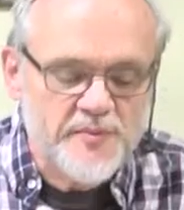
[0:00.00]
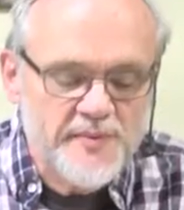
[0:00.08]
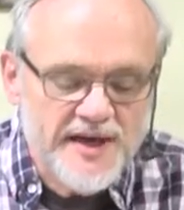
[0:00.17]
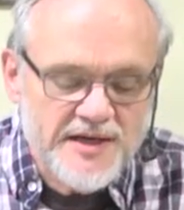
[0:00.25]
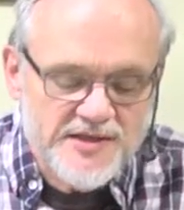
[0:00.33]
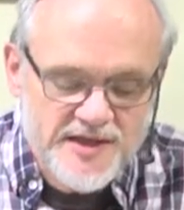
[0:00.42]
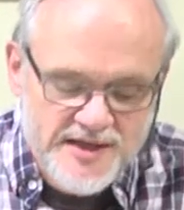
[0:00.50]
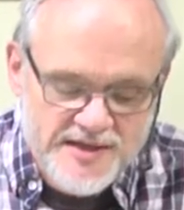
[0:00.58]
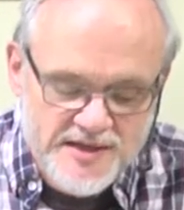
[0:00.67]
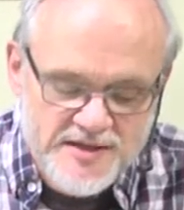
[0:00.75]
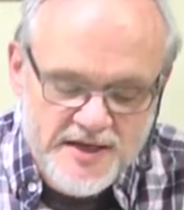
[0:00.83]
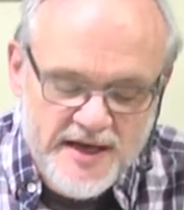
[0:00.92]
to meet
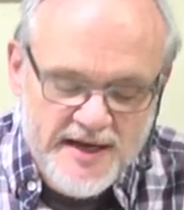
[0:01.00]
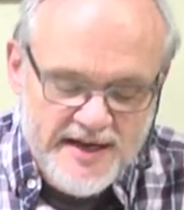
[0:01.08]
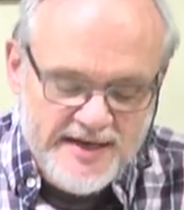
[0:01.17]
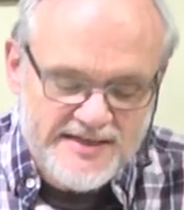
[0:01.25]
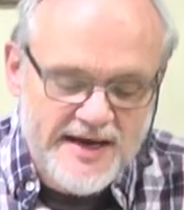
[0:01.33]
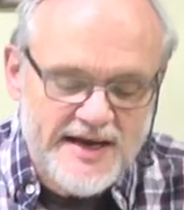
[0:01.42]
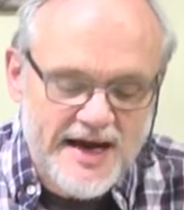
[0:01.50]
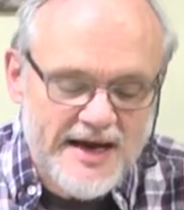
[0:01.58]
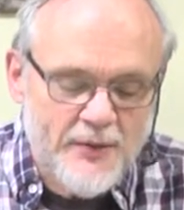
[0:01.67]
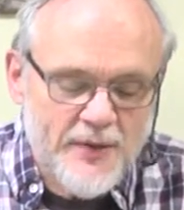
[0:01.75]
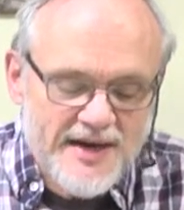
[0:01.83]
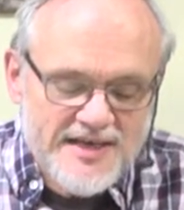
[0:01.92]
Jesus, as I,
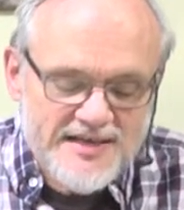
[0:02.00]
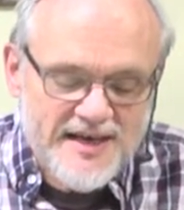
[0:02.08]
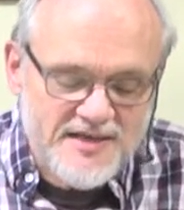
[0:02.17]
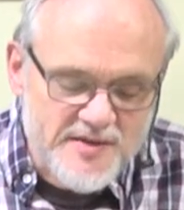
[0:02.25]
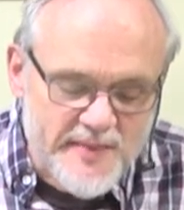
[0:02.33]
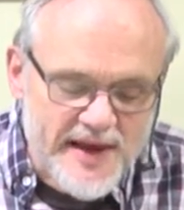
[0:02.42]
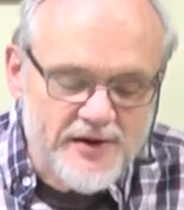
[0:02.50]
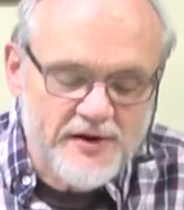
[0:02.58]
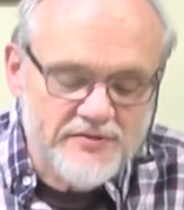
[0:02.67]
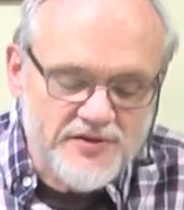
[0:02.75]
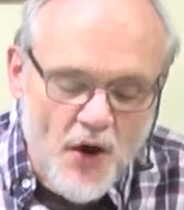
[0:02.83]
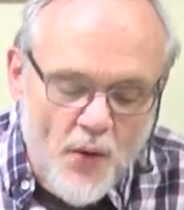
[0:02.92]
I already said, as a
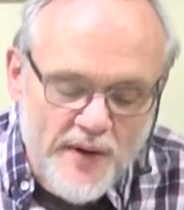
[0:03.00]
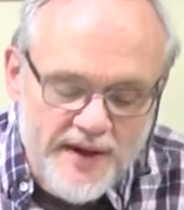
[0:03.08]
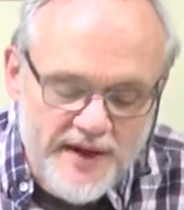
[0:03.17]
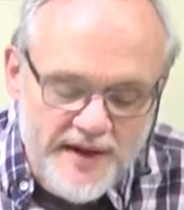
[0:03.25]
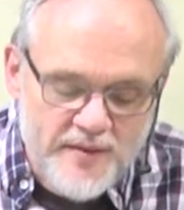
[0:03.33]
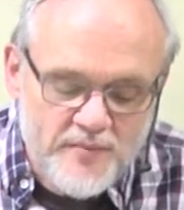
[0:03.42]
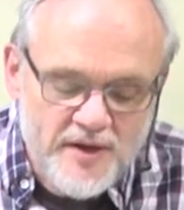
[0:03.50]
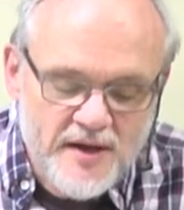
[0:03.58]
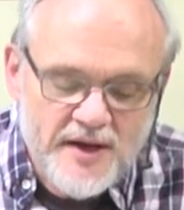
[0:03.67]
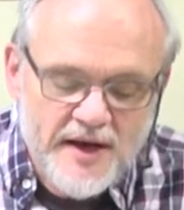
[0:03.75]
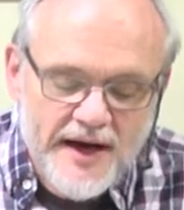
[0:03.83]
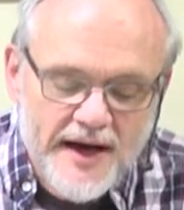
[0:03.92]
matter of knowing him.
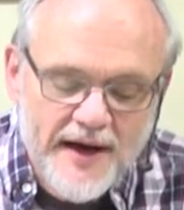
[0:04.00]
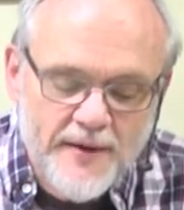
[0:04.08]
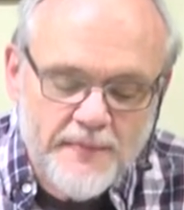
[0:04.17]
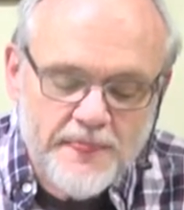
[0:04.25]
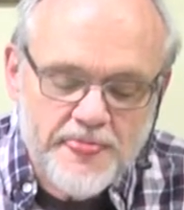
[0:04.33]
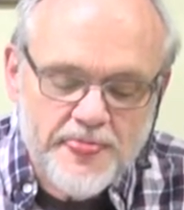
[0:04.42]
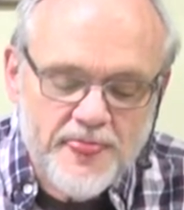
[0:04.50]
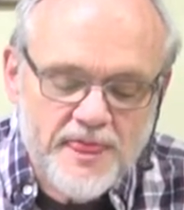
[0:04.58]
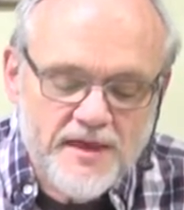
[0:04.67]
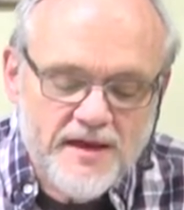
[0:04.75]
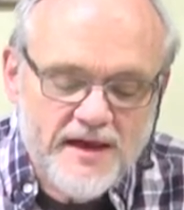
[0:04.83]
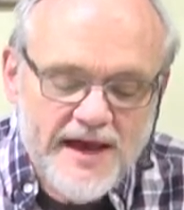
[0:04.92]
Um,
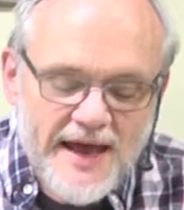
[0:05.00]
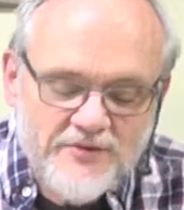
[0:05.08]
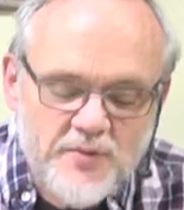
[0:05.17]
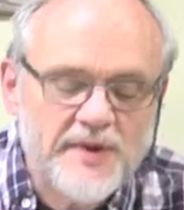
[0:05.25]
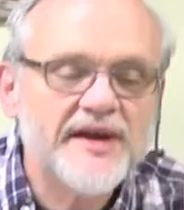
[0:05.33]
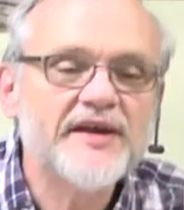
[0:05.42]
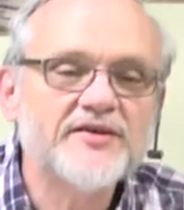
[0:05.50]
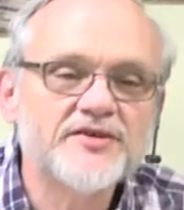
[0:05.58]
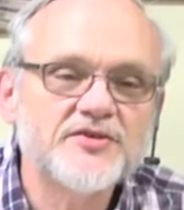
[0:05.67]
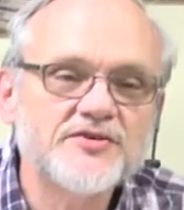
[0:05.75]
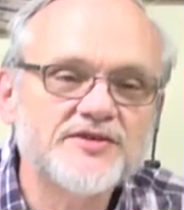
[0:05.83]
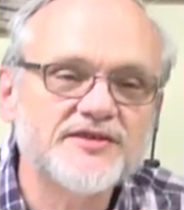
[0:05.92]
have you been
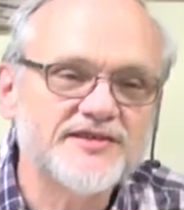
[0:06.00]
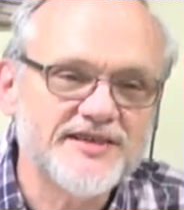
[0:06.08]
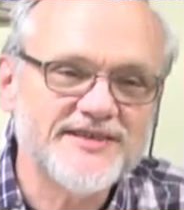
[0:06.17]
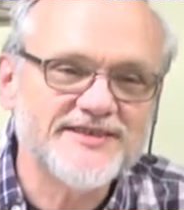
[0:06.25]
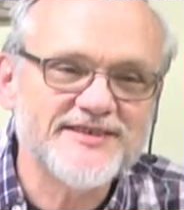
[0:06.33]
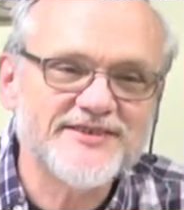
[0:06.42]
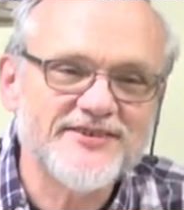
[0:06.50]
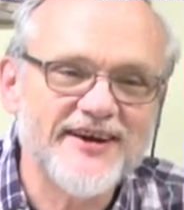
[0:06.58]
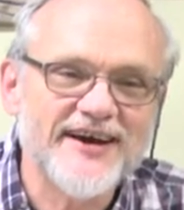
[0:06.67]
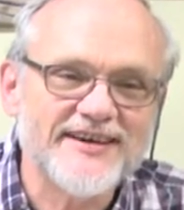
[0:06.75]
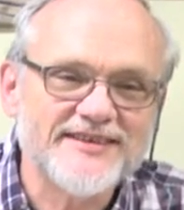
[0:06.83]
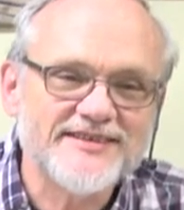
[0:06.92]
introduced to Jesus
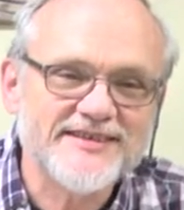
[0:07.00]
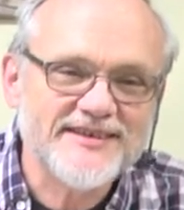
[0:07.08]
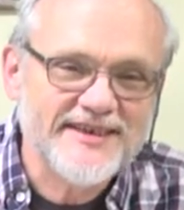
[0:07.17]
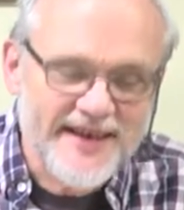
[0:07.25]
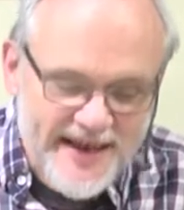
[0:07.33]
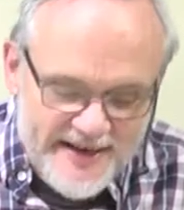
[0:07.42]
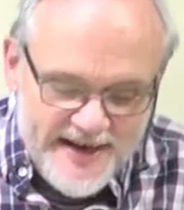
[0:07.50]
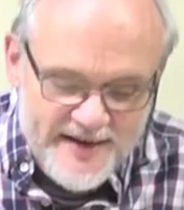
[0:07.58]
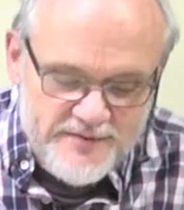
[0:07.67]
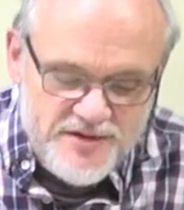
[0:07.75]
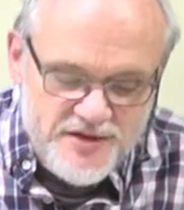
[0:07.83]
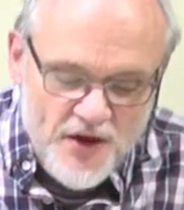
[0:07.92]
Christ? And
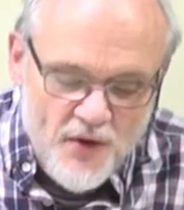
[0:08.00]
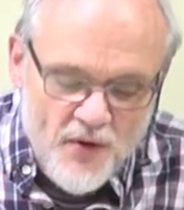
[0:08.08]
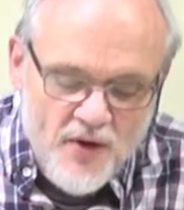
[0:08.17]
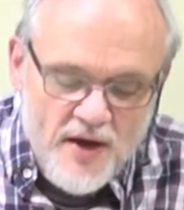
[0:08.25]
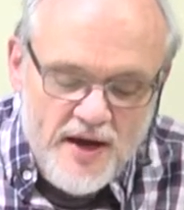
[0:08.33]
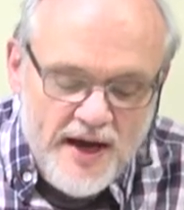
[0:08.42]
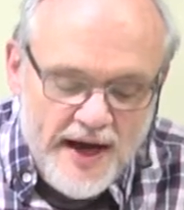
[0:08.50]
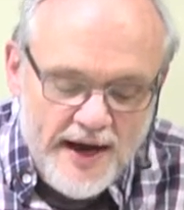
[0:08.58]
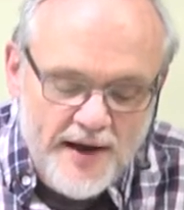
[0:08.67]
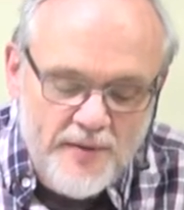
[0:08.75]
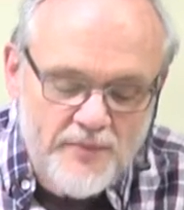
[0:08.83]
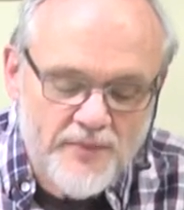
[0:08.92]
if so,
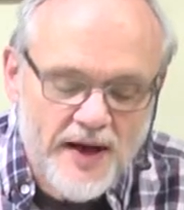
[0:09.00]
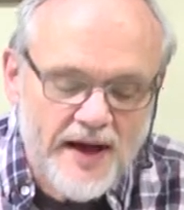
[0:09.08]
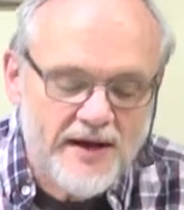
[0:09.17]
um,